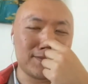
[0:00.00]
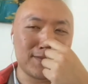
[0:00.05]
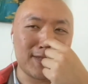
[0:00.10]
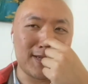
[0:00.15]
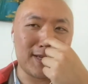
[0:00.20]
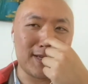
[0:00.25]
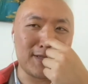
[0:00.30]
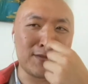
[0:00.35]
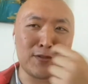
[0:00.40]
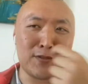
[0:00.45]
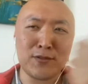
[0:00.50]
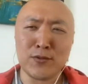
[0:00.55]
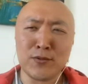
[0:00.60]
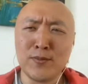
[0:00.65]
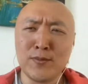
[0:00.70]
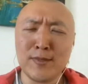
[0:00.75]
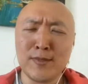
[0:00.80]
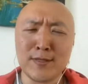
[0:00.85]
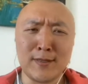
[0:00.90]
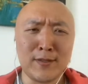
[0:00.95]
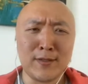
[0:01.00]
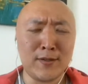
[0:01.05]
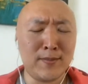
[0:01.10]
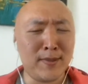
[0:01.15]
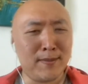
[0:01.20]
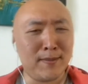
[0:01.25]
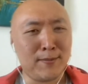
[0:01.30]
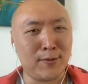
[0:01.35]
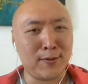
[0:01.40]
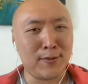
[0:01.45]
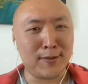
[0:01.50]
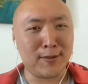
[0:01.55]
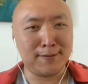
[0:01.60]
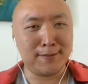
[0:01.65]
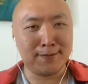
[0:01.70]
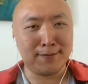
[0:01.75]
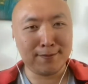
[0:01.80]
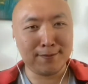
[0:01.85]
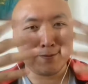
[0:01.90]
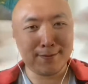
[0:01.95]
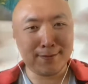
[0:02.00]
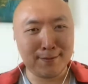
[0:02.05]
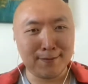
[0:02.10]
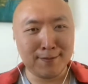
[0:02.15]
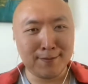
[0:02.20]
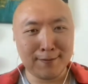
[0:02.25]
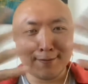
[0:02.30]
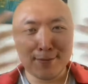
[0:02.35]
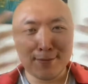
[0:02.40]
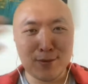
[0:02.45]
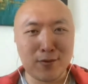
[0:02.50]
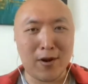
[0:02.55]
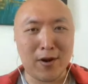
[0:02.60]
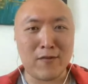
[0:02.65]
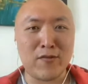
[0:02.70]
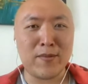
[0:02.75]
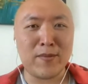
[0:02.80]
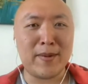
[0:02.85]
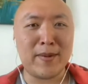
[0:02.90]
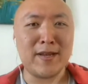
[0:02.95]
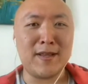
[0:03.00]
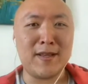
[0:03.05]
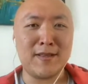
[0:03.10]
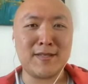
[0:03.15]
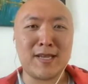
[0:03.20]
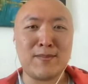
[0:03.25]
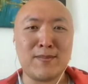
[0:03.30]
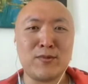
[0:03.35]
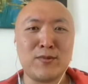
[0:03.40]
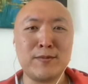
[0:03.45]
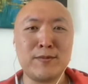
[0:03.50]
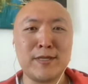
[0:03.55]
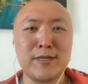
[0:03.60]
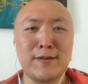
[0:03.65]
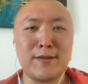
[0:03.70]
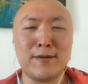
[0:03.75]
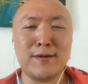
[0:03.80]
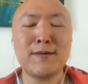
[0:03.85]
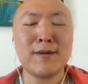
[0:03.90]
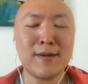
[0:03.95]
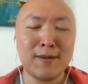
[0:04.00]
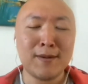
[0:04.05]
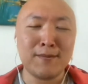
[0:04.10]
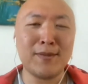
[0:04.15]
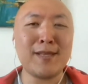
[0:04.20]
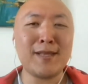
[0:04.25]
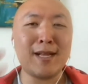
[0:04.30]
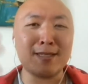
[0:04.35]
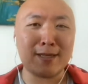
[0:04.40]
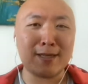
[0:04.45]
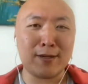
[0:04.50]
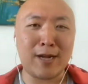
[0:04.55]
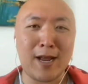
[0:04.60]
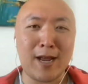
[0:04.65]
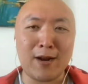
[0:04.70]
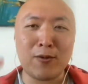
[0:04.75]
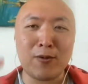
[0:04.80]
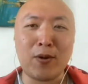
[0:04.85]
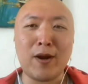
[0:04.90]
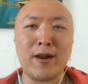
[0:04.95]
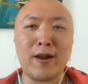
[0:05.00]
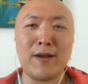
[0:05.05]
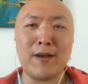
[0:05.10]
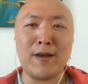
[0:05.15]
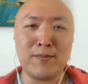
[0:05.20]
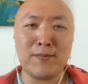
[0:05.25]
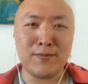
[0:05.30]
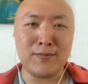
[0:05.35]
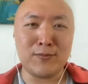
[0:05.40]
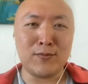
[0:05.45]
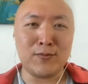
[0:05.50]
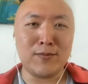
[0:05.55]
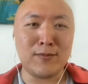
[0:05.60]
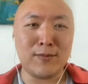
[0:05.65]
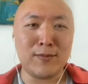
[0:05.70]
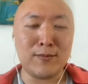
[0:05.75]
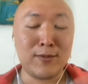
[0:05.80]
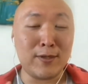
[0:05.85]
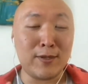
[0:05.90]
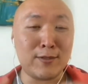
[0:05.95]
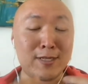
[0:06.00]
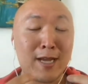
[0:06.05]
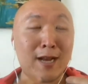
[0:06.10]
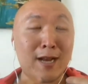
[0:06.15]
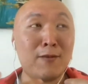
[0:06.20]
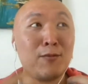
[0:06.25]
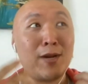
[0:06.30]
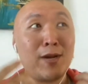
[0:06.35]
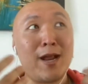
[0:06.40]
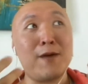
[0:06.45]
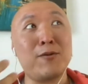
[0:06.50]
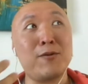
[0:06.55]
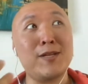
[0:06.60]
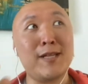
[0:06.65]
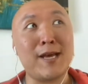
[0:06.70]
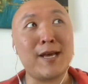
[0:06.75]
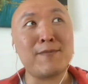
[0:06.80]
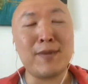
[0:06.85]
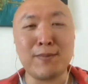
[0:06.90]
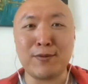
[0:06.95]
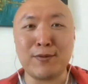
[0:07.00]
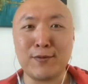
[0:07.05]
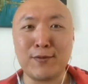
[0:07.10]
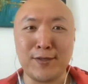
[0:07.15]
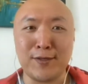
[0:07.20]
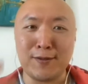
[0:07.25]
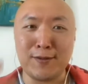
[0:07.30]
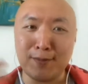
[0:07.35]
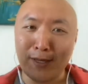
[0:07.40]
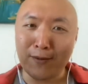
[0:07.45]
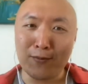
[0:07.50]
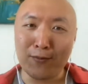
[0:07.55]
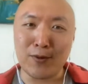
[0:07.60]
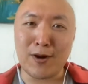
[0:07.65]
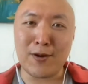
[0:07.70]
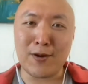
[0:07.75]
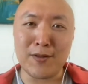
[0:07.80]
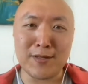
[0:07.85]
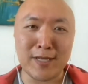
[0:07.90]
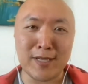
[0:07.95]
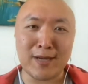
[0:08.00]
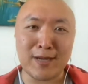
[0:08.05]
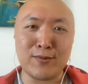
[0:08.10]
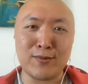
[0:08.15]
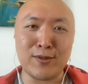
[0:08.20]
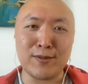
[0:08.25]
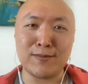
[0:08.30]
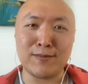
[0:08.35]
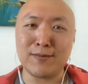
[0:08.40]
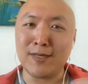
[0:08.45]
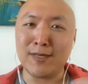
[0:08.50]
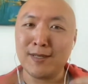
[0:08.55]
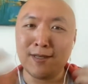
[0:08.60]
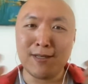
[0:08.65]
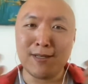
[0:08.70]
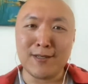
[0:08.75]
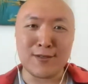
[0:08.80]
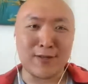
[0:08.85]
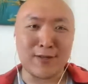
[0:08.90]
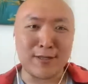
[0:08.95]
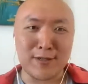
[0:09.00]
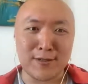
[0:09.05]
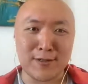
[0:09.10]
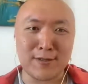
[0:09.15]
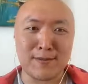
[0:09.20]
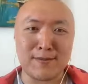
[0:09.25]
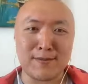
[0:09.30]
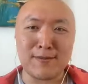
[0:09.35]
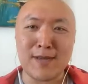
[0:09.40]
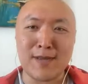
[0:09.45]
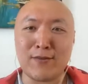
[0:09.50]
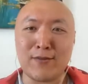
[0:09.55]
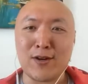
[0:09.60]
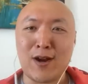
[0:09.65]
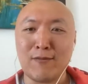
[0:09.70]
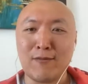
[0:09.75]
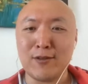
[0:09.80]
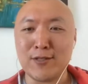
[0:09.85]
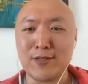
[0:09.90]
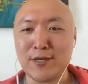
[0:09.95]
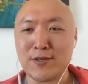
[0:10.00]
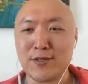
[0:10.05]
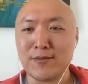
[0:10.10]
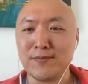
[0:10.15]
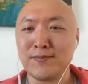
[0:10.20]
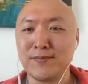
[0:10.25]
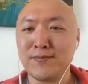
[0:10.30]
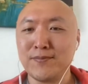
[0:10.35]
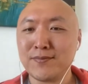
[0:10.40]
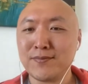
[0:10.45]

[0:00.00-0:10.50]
I could Zoom is a little bit more sort of everybody in the same room together. But that's kind of what I would like people to feel like we're all in the same room. So let's just have a conversation.